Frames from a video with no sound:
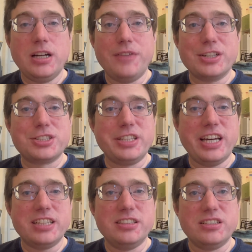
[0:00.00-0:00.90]
I've actually
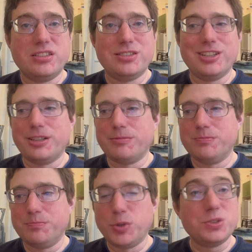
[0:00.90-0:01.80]
had this
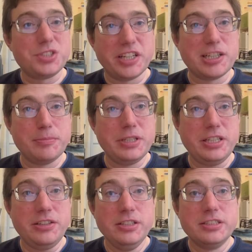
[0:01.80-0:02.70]
boat design
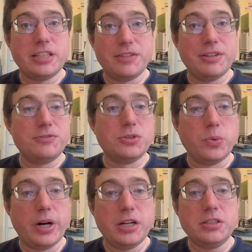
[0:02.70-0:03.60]
company that I've had for a
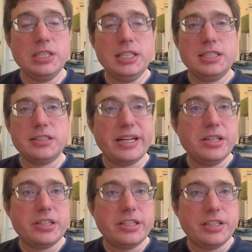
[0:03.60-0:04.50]
while. The
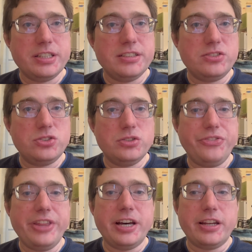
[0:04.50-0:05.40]
idea is
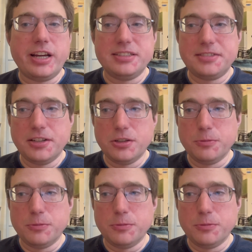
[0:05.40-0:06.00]
that I sell